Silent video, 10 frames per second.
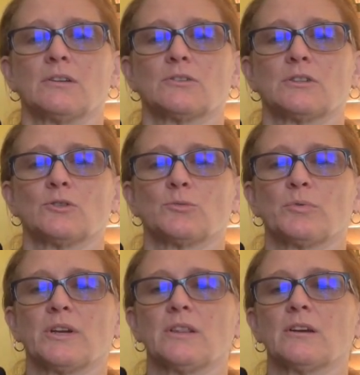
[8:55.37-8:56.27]
There's a little
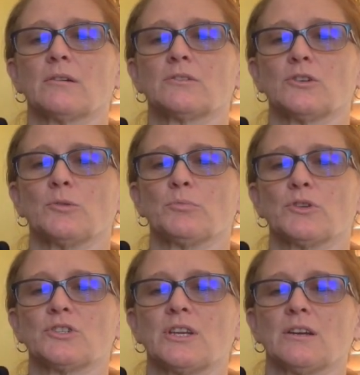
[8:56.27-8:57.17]
spring in there, so you
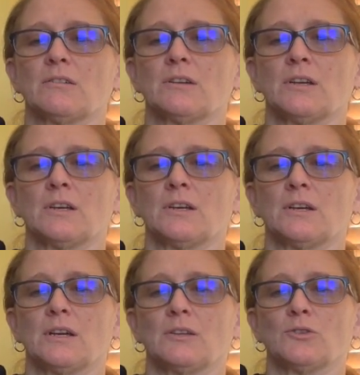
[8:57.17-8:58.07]
push down
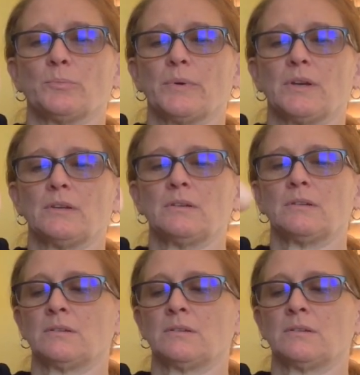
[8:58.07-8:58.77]
and spin.